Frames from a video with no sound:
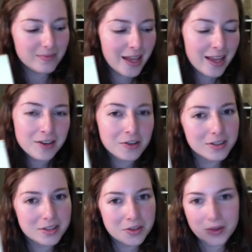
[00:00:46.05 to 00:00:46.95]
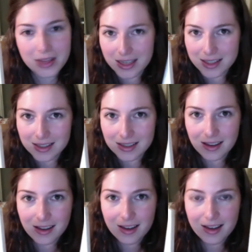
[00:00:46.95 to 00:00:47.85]
and also this.
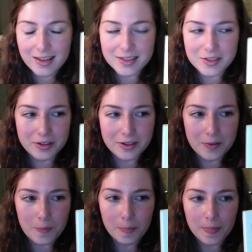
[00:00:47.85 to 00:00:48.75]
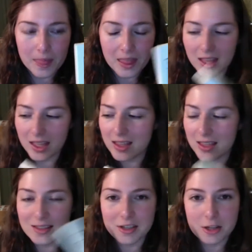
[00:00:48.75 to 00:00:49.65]
So
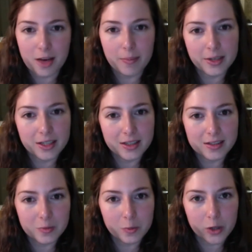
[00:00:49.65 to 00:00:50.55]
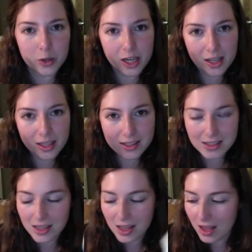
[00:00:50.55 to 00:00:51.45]
these are Japanese
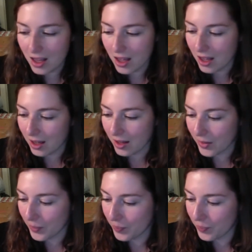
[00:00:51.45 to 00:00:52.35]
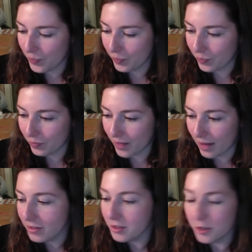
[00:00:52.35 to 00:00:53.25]
watercolors. I
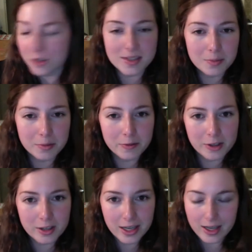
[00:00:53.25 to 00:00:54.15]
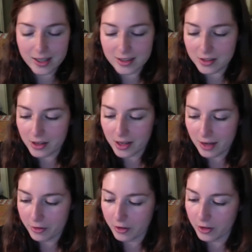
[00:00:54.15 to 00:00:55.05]
haven't used them before, and I saw
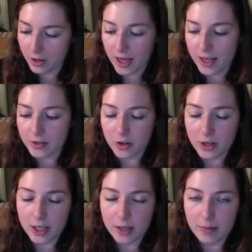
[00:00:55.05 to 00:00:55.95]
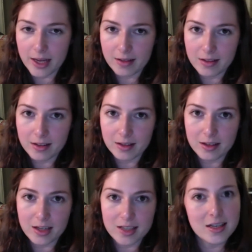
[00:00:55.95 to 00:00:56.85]
everyone online talking about the
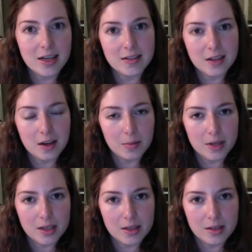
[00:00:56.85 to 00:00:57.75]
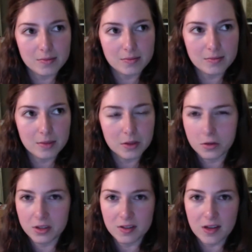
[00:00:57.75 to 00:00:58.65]
Gansai Tambi, the
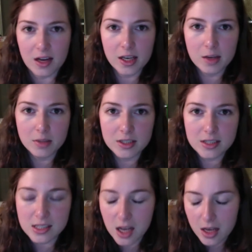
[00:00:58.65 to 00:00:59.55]
Kuretake ones,